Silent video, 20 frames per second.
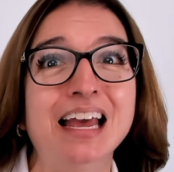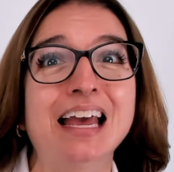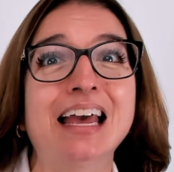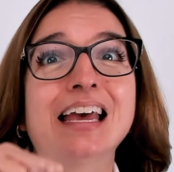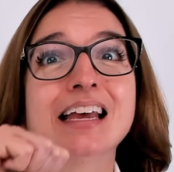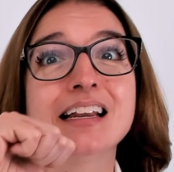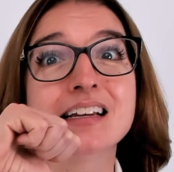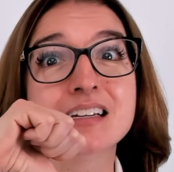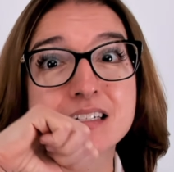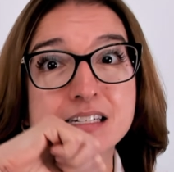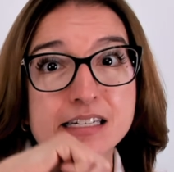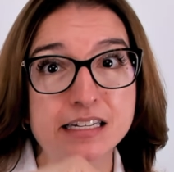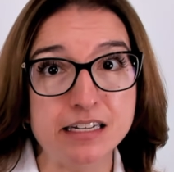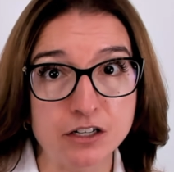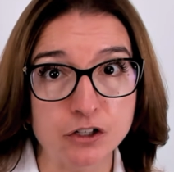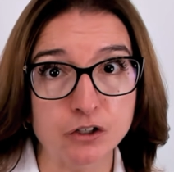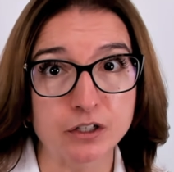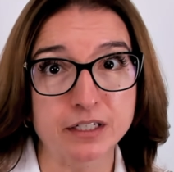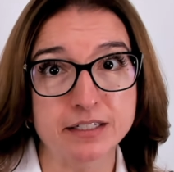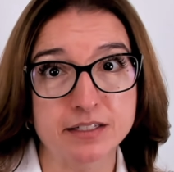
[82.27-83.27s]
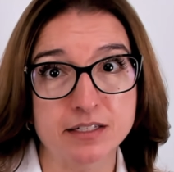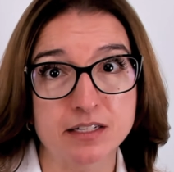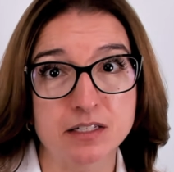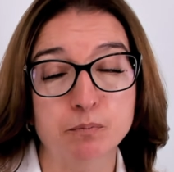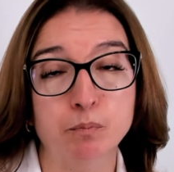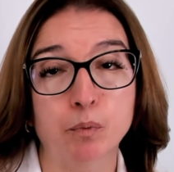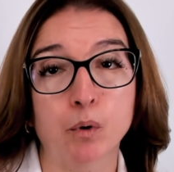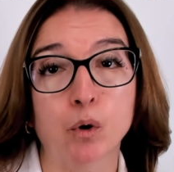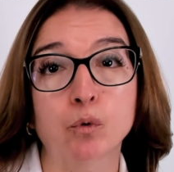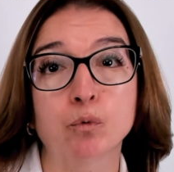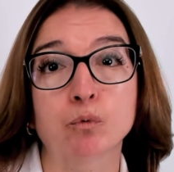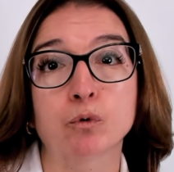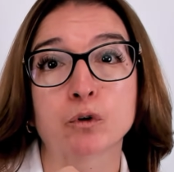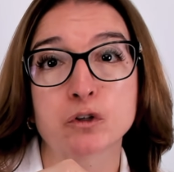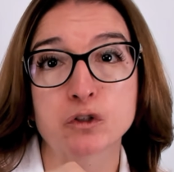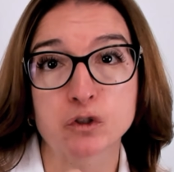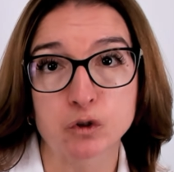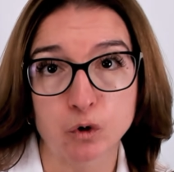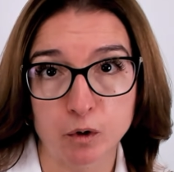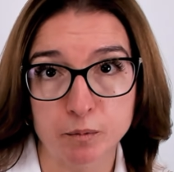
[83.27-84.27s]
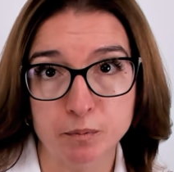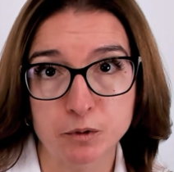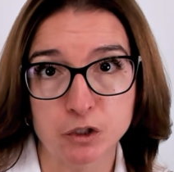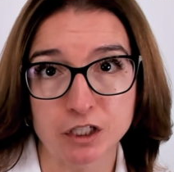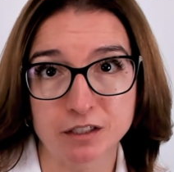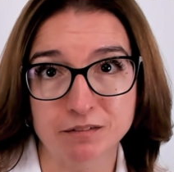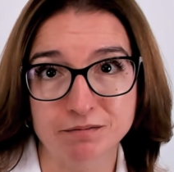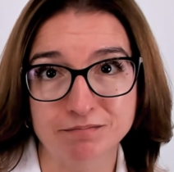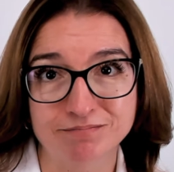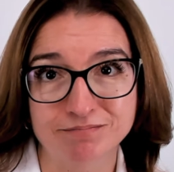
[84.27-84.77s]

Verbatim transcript: and decreases bone resorption.